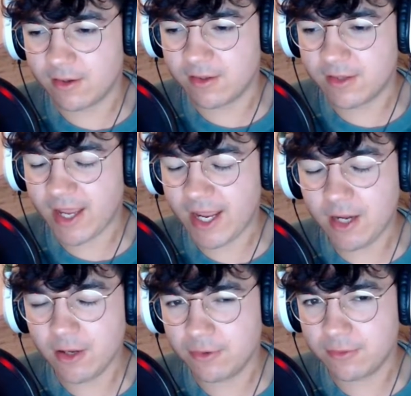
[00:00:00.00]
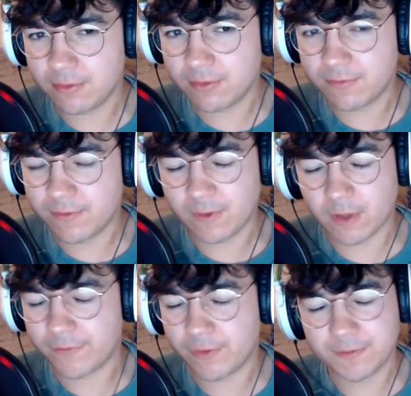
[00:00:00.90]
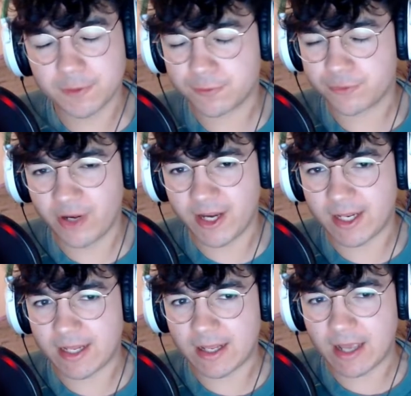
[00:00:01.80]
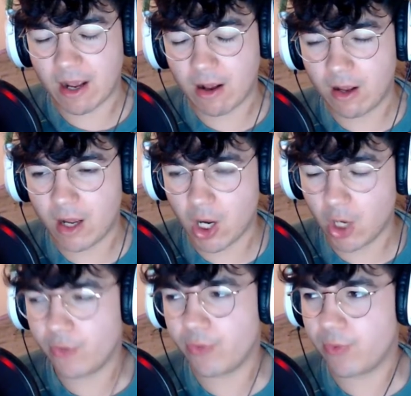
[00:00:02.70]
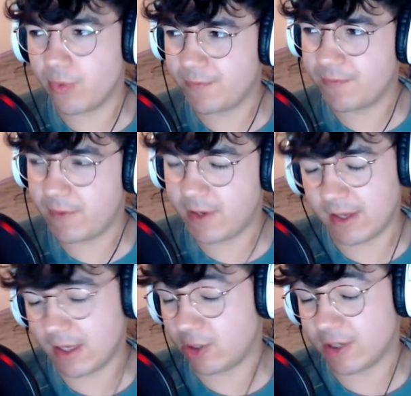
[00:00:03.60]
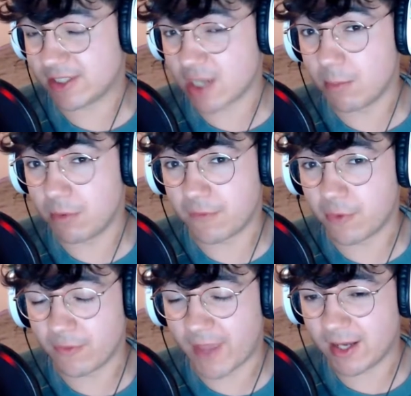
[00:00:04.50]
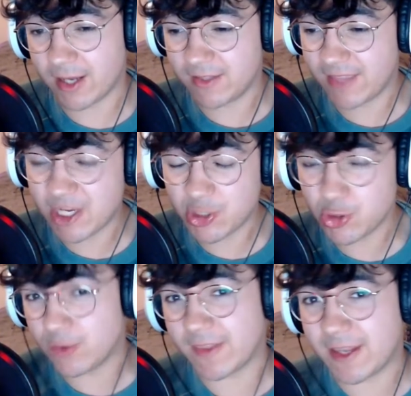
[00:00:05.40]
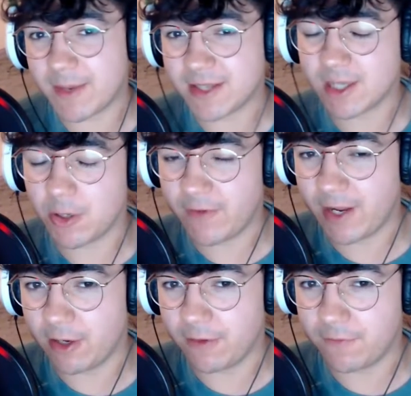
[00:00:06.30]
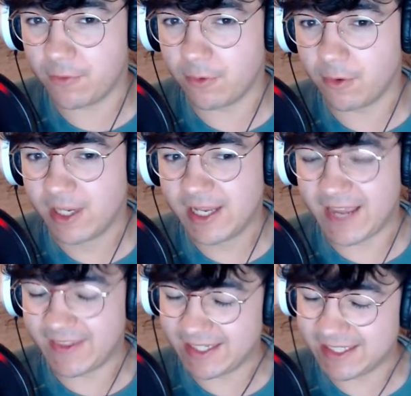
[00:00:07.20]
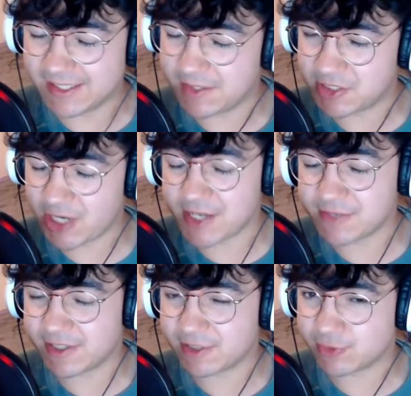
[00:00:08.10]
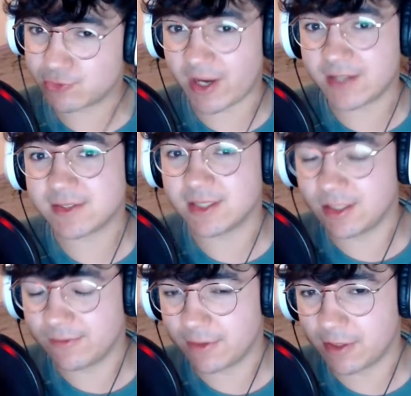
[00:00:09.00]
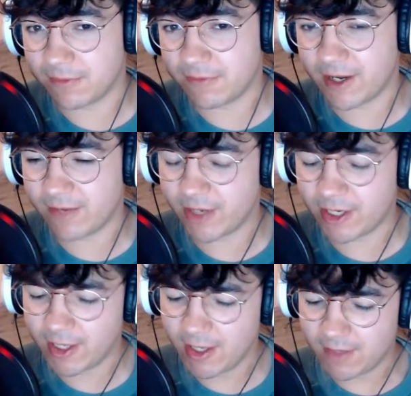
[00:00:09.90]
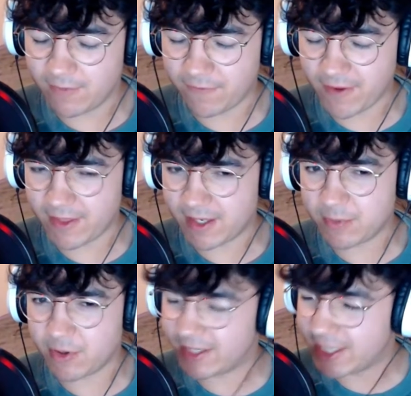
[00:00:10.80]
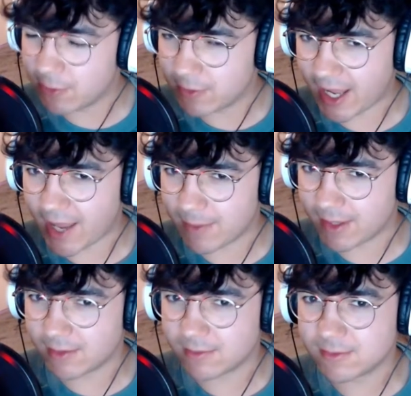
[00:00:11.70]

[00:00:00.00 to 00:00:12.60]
Halo, like 343, are a good example for that. Like they knew that they messed up with Halo 4, and they needed to change things drastically for number 5. Like the fact that they put a kill cam in,